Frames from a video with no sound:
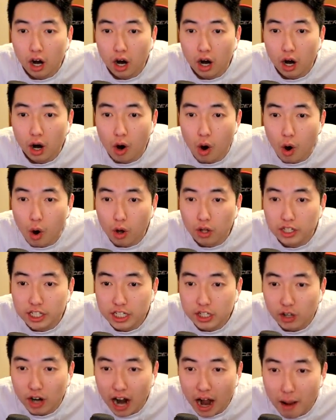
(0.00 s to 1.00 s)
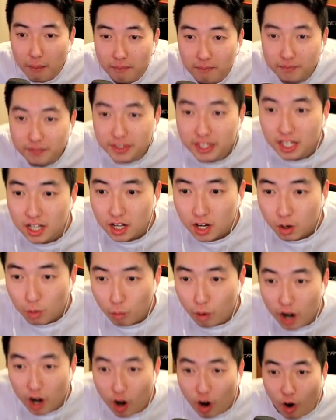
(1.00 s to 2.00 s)
Holy crap.
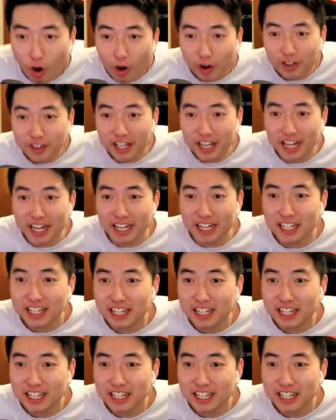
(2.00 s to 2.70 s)
Where are they?